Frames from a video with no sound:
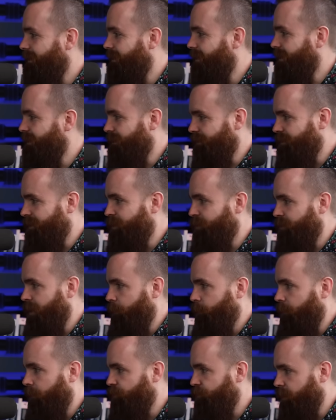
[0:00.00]
he's the senior
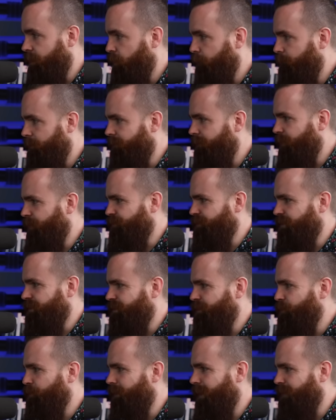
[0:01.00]
network engineer, been there
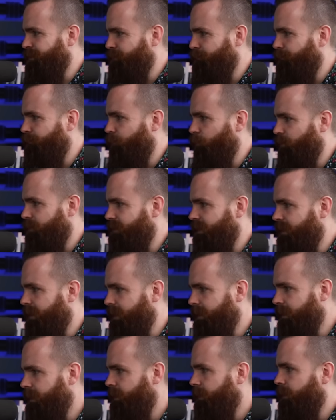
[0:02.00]
since
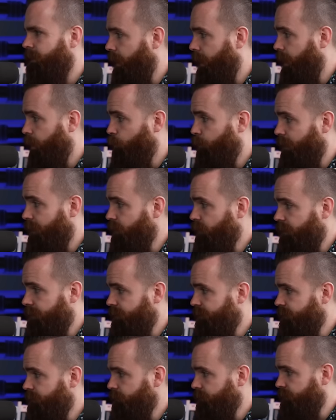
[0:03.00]
2014, and we can look
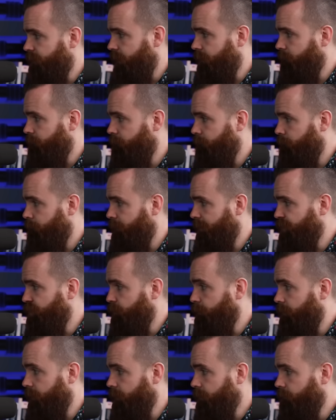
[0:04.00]
at his skill set
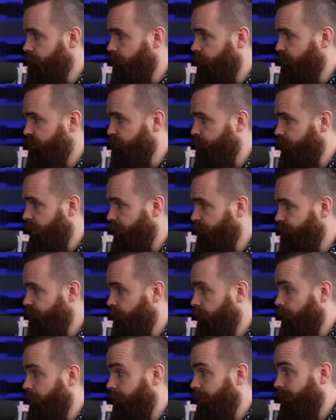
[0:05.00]
BGP, OSPF,
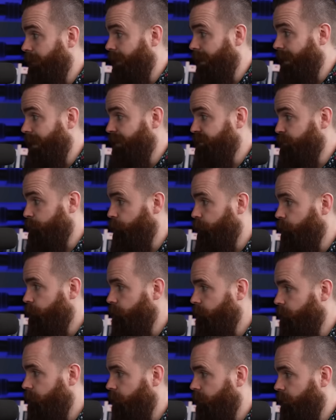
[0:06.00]

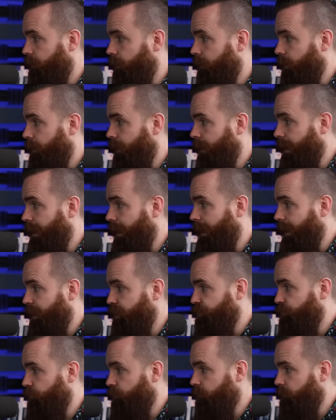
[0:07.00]
Ansible,
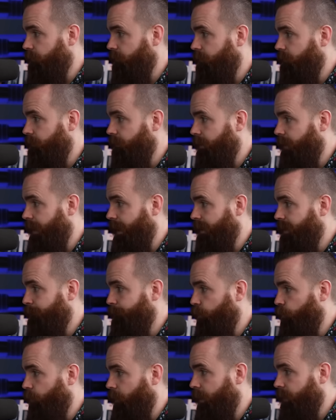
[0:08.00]
Azure,
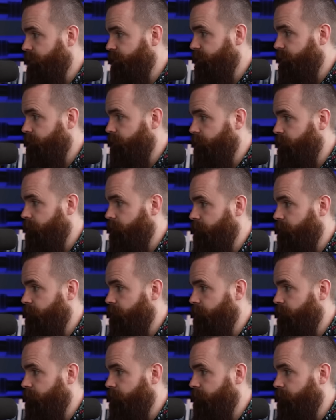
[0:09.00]
AWS,